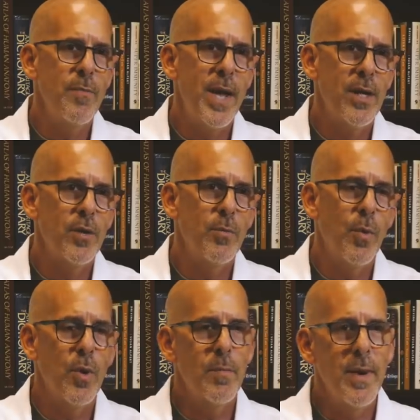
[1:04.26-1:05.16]
the medical
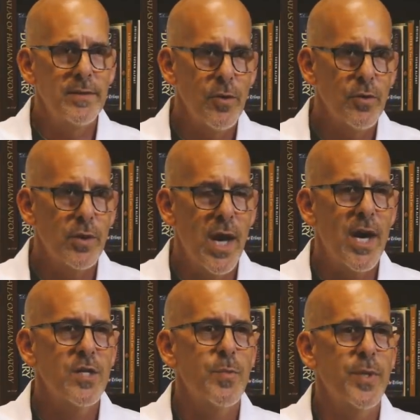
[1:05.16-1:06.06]
board my local
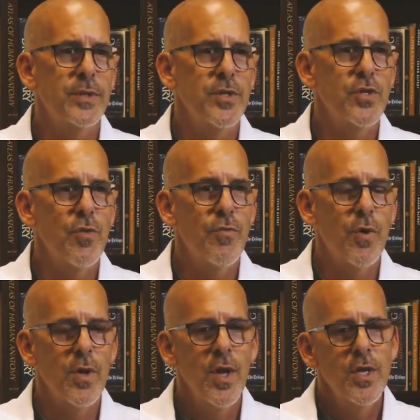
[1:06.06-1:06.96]
hospital and so
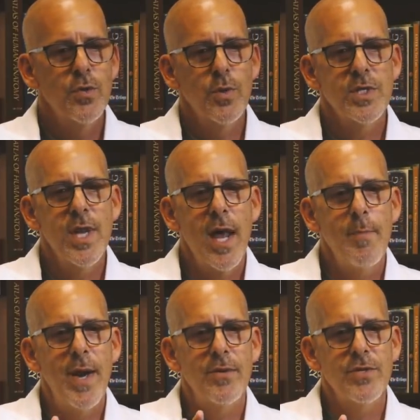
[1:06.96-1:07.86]
forth so it's not
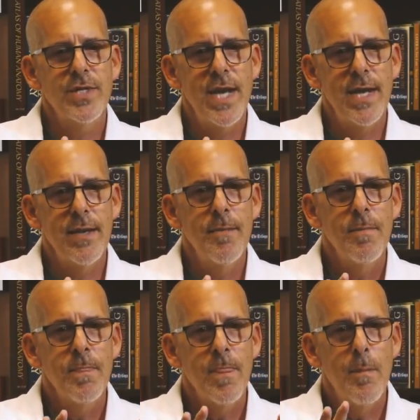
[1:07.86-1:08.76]
about saying
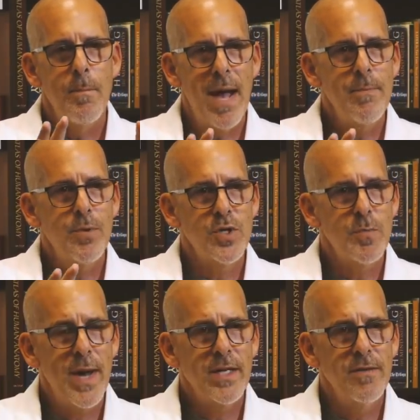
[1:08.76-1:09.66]
my
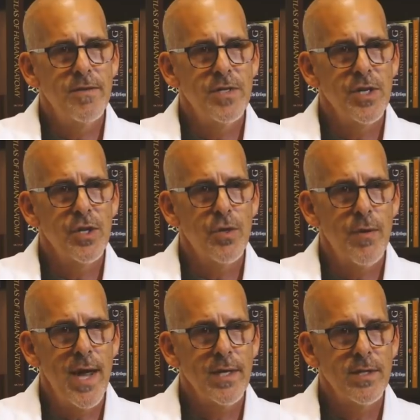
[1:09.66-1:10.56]
perspective is
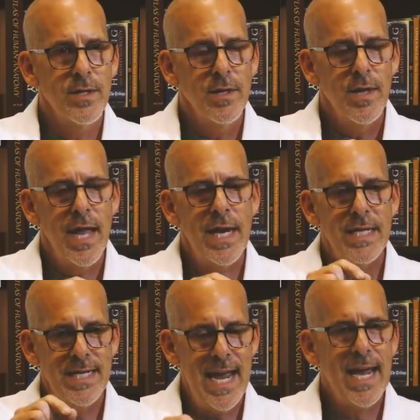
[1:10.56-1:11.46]
incorrect and
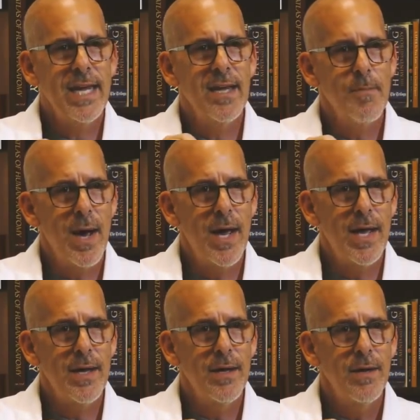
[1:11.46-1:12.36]
attacking
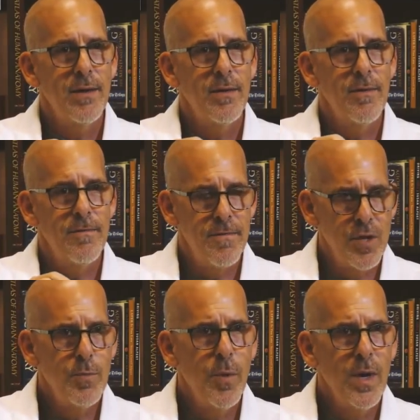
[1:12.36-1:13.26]
my
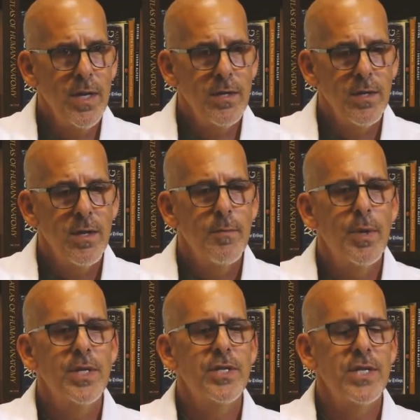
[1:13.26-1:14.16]
viewpoint
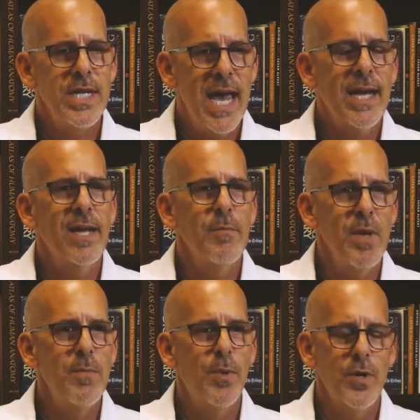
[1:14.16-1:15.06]
but it's attacking
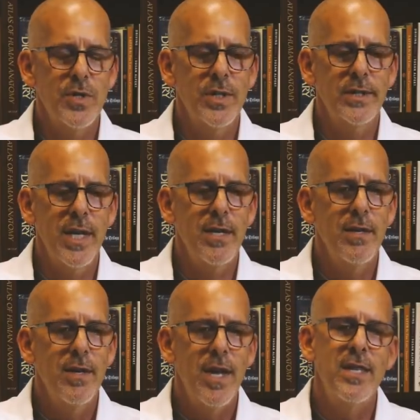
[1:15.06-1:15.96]
me personally
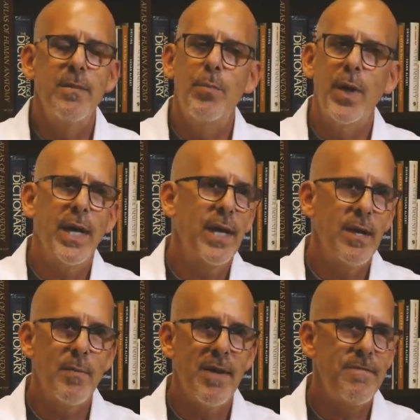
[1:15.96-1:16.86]
and then bringing
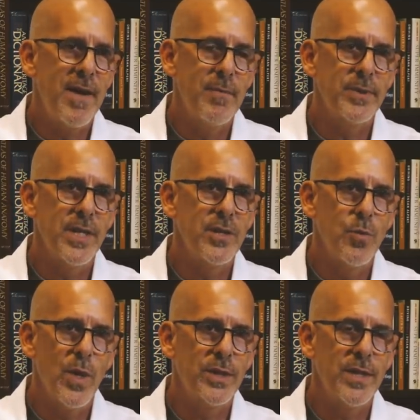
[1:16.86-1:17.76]
in my family as
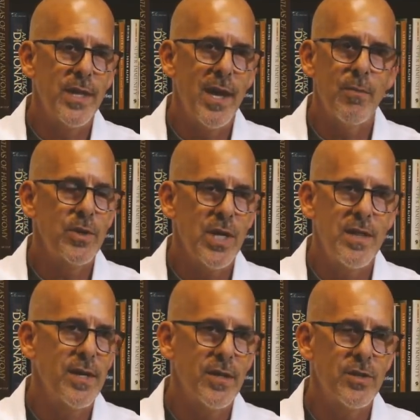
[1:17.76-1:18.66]
well to that, which I
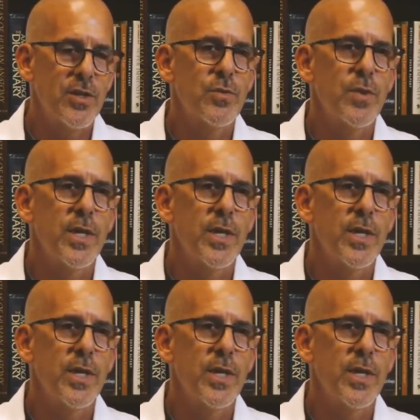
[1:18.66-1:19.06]
think is just